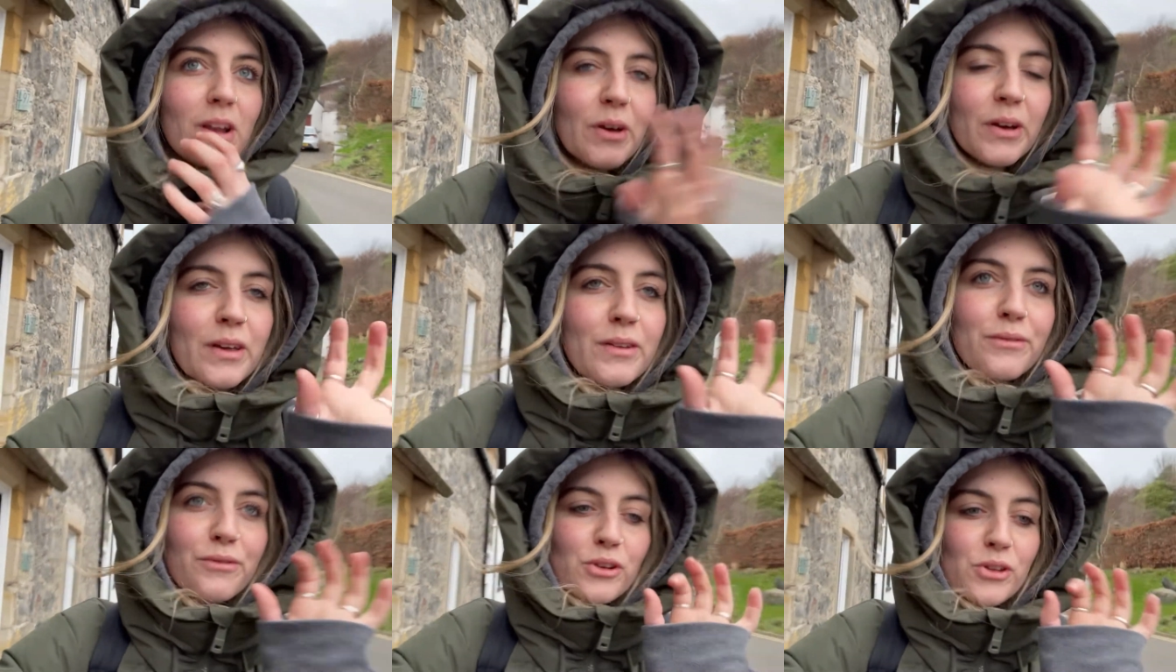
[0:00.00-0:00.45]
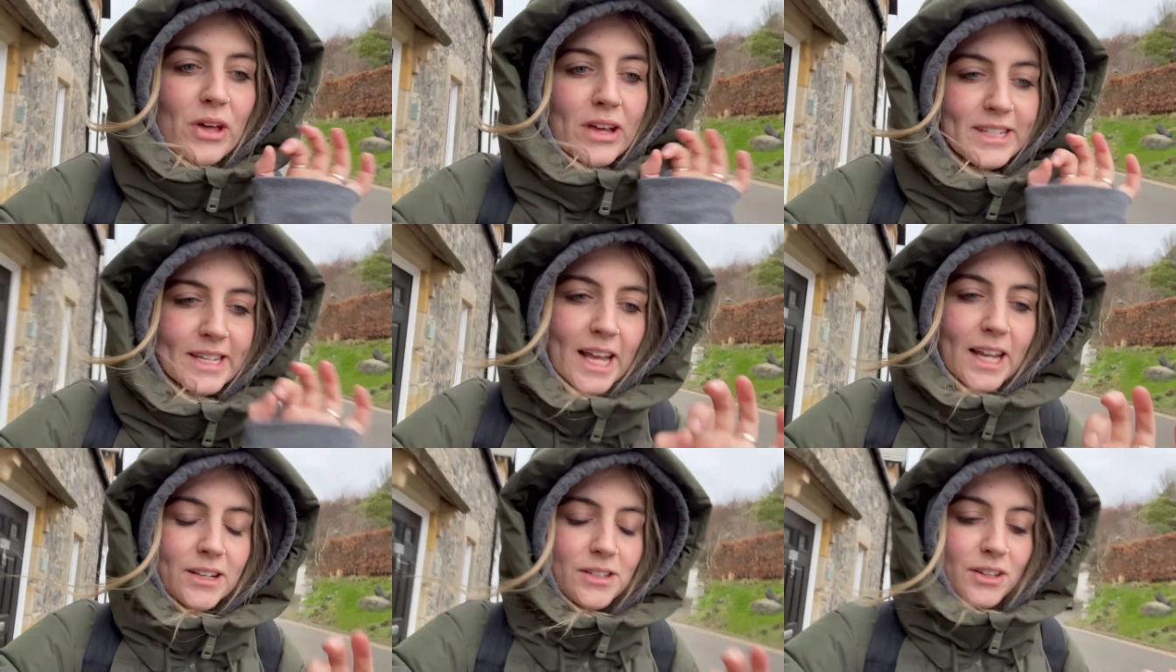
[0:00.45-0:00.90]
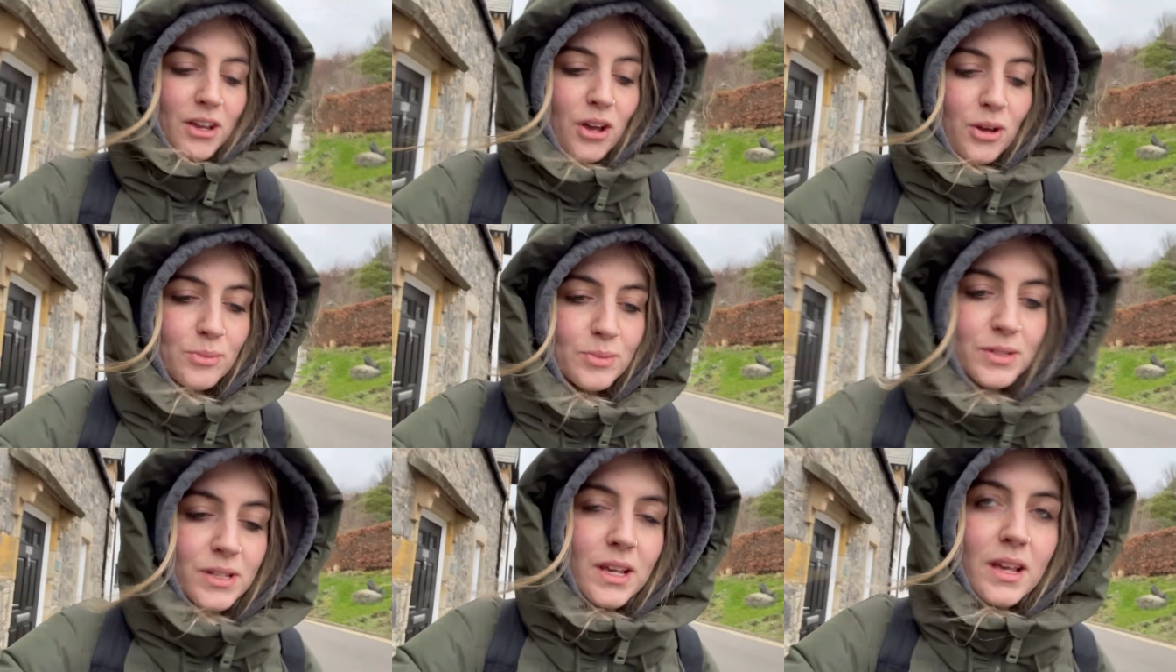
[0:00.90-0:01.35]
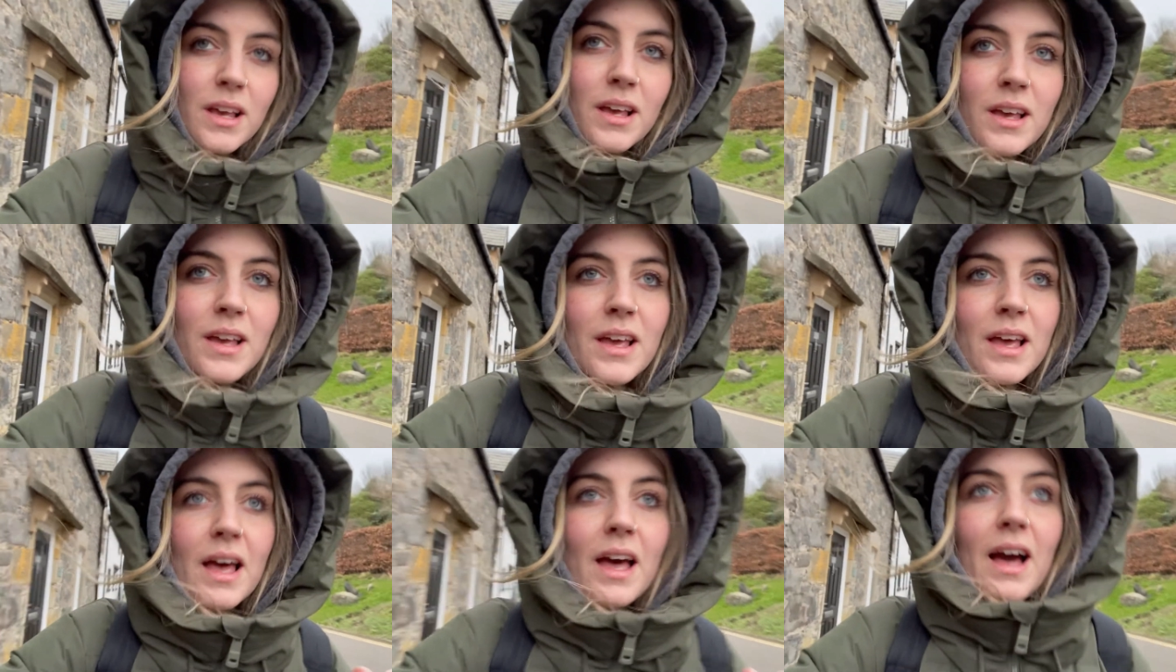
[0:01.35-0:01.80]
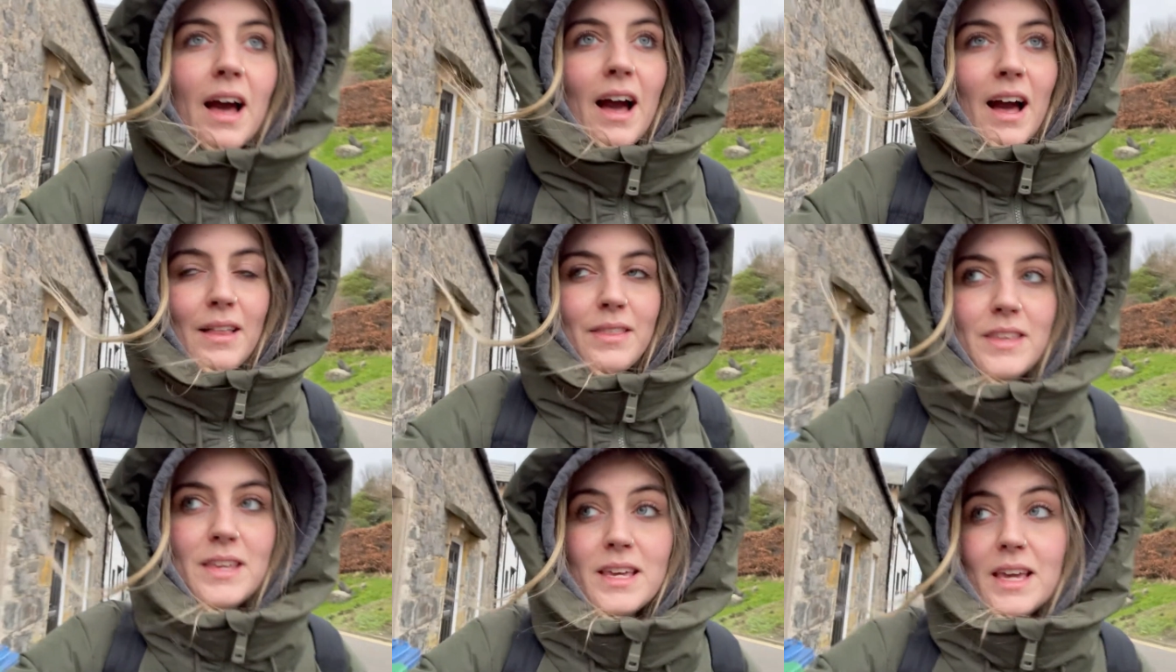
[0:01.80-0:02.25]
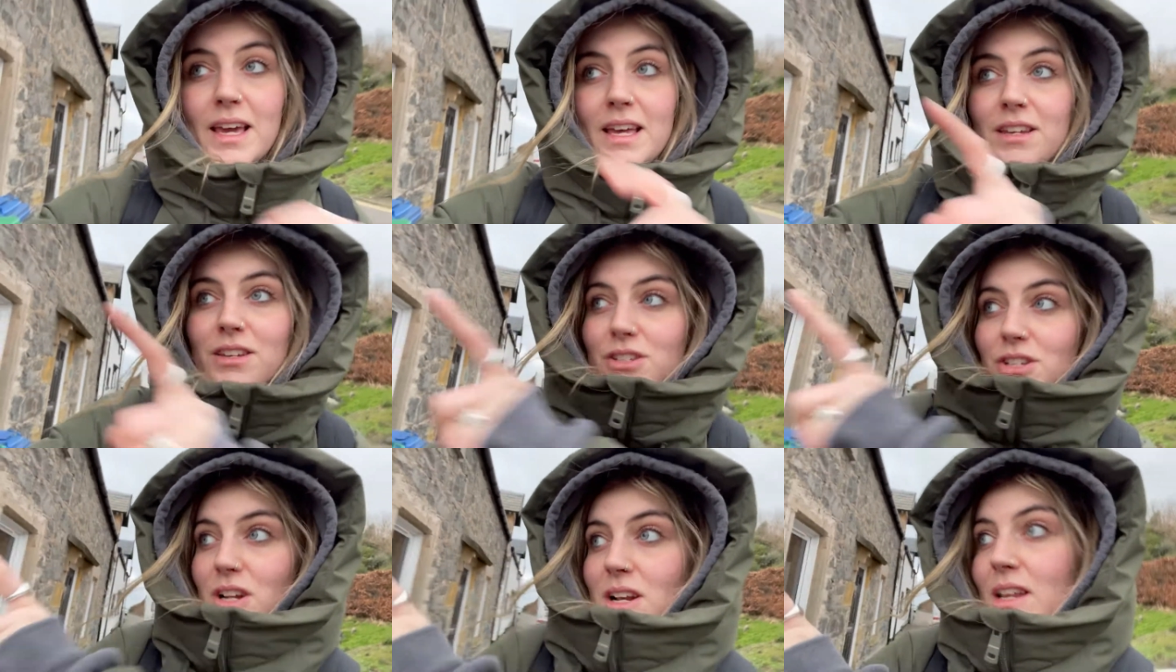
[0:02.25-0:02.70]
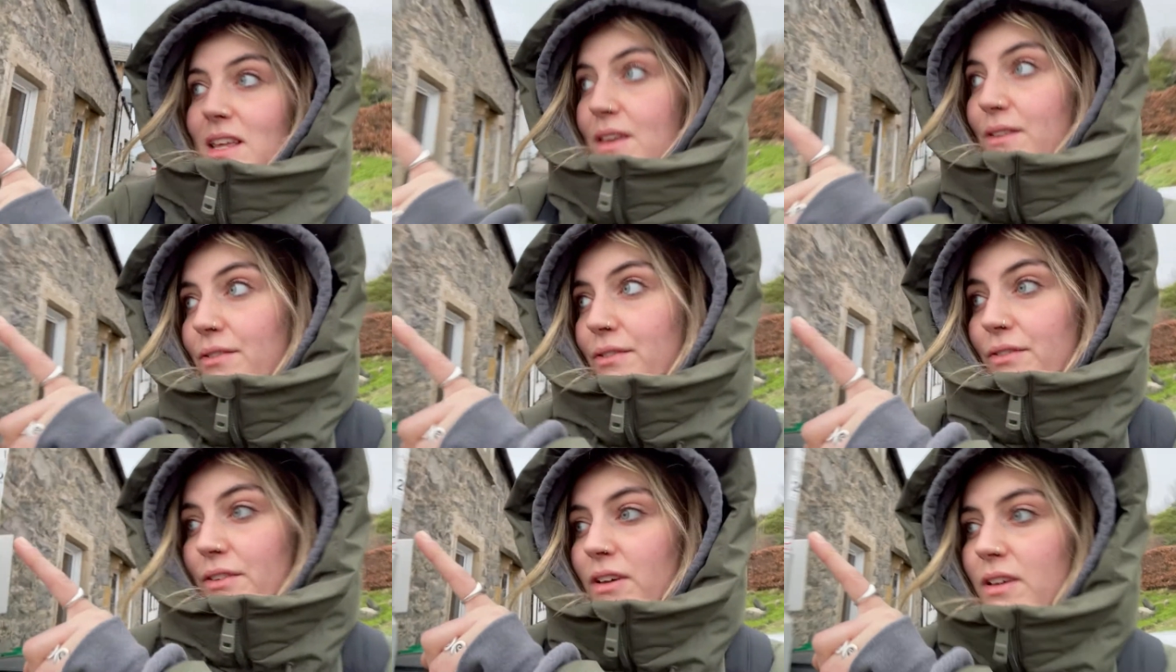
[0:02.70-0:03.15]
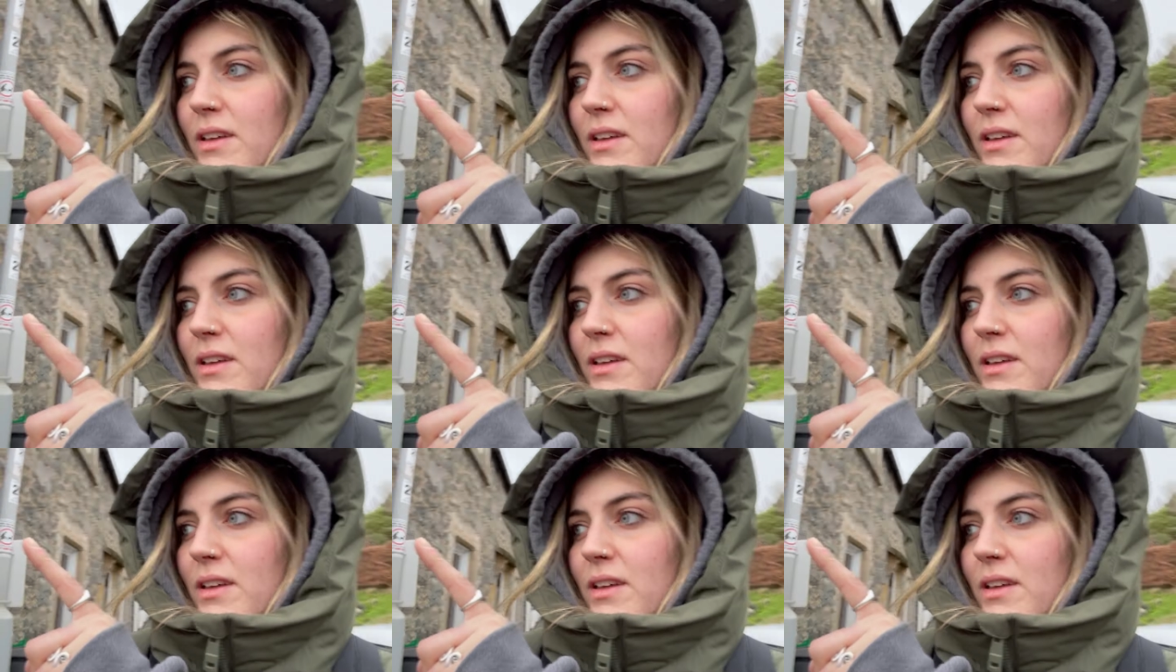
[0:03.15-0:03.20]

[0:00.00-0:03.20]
looking through their telescopes at the Inchcliffe,